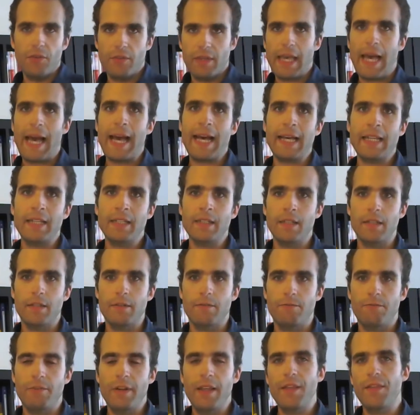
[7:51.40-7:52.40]
can
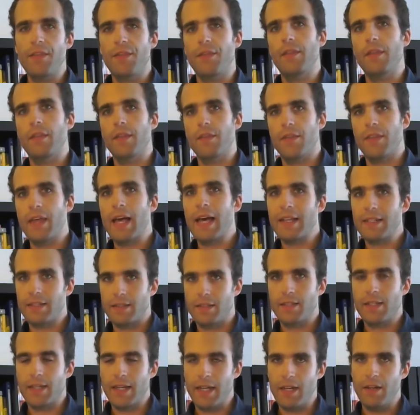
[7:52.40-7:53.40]
read
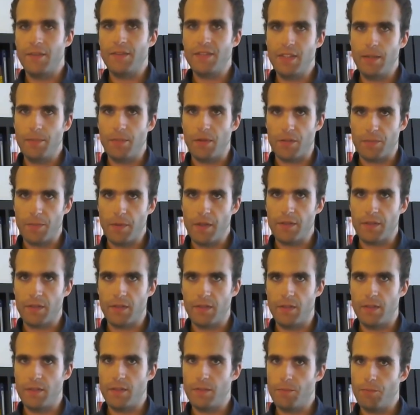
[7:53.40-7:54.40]
that kind of C++,
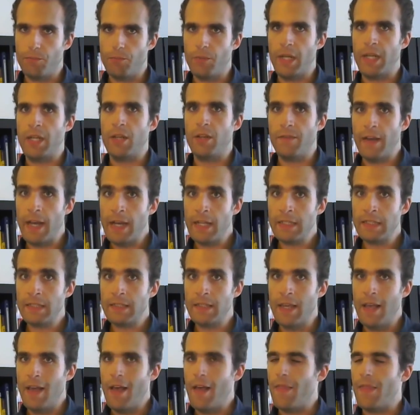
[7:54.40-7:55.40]
because it's pretty
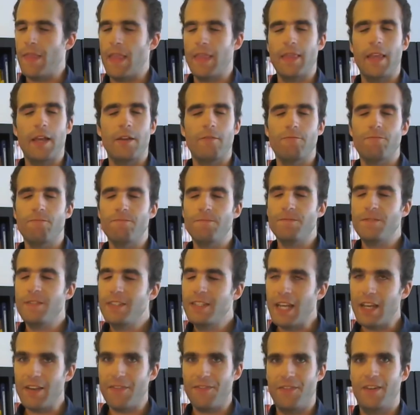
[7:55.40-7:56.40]
advanced, then I
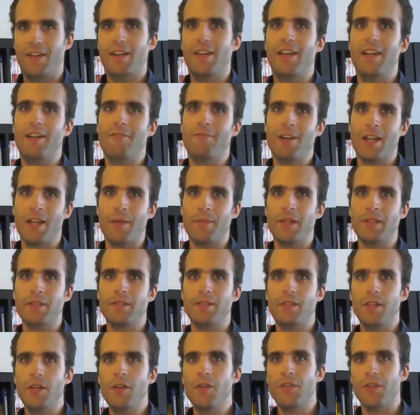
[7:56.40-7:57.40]
definitely recommend
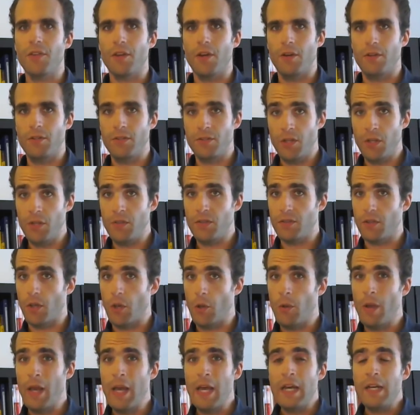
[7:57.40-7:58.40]
to do
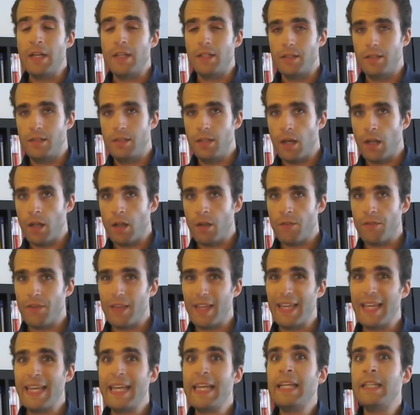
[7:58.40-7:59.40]
so.
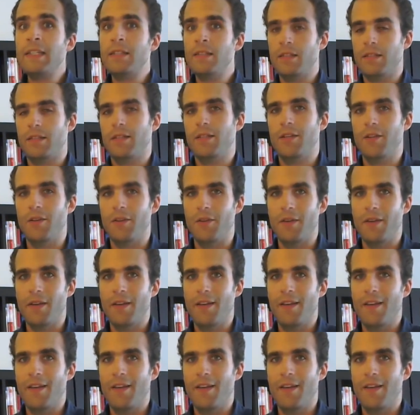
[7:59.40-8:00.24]
Delve into